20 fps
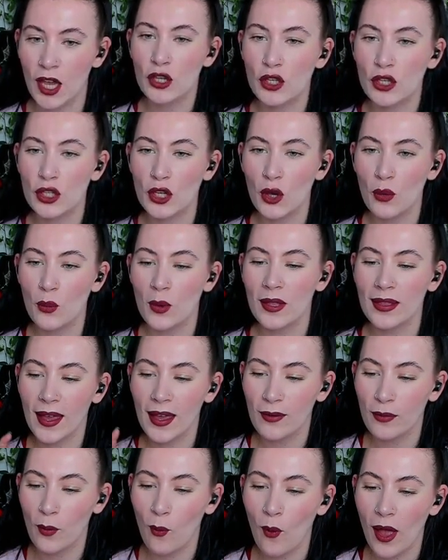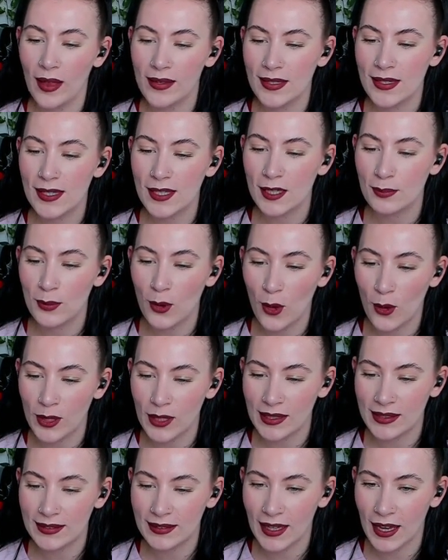so we'll have 1
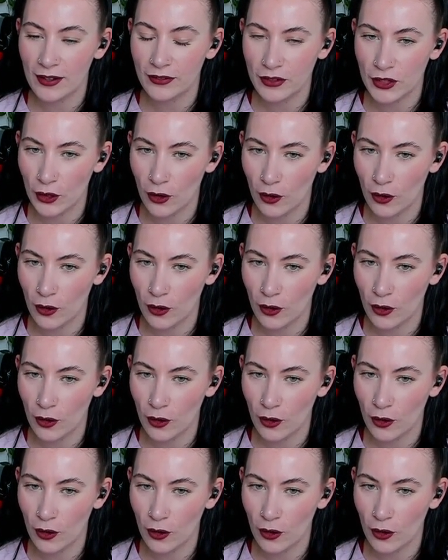simoleon left